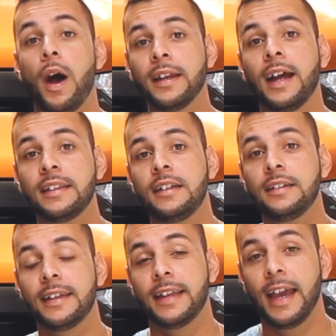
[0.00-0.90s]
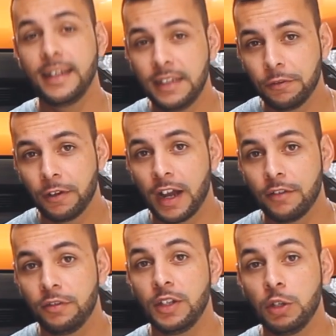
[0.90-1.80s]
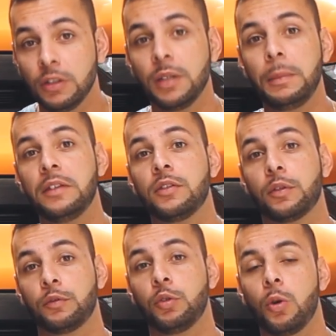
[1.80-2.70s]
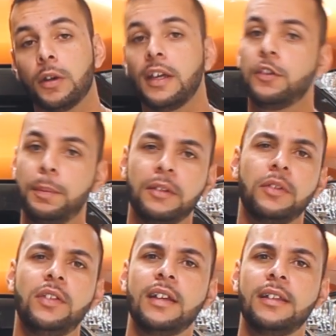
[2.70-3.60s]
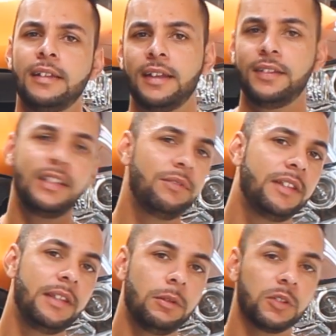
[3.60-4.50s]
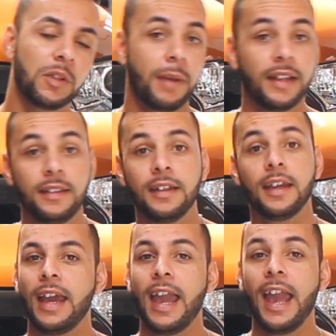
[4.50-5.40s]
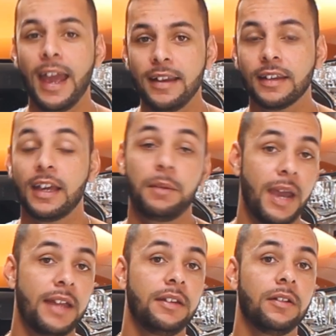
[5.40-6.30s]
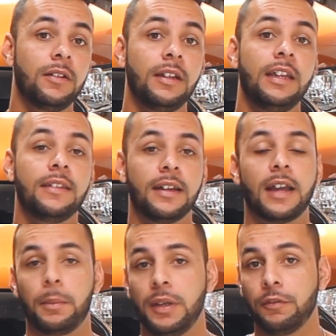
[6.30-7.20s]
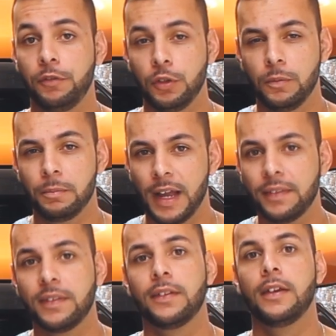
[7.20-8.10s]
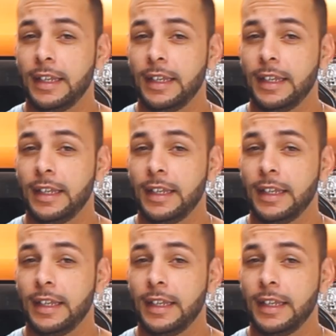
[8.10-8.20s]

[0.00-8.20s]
185 Newton meters of torque. Expect to see it in a CVT automatic and a manual in the coming few months.